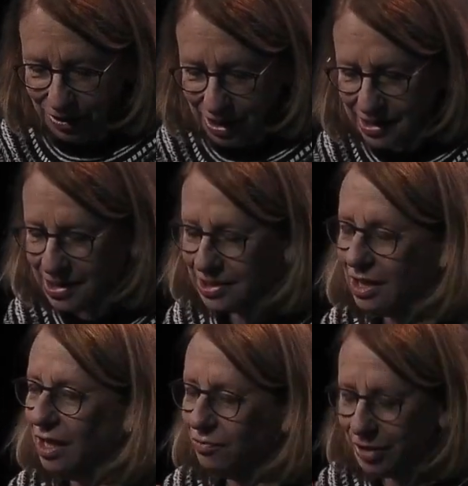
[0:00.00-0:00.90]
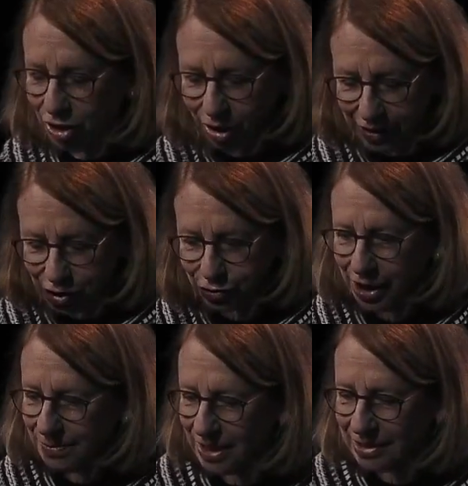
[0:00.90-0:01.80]
this is recurring
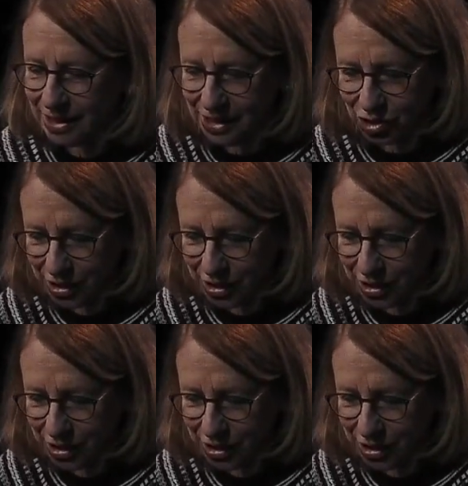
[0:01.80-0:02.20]
dreams. It's